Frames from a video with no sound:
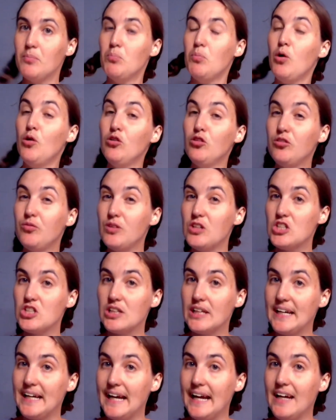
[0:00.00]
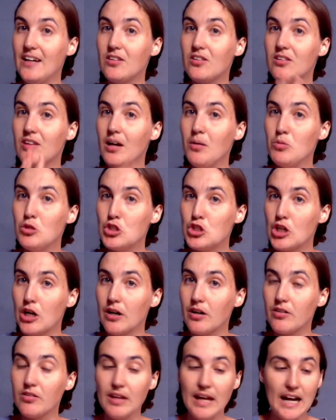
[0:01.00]
Most fish lay eggs. Some
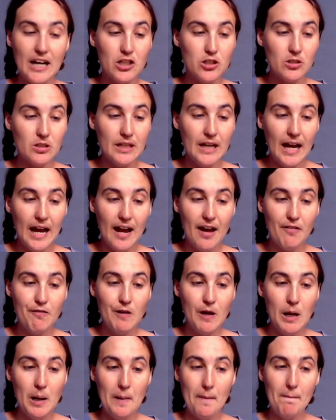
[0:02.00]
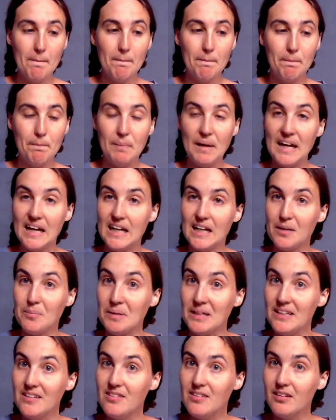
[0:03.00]
sharks actually have
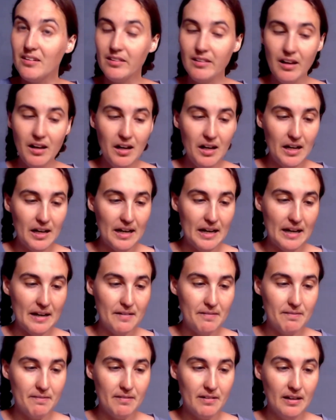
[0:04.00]
baby's live.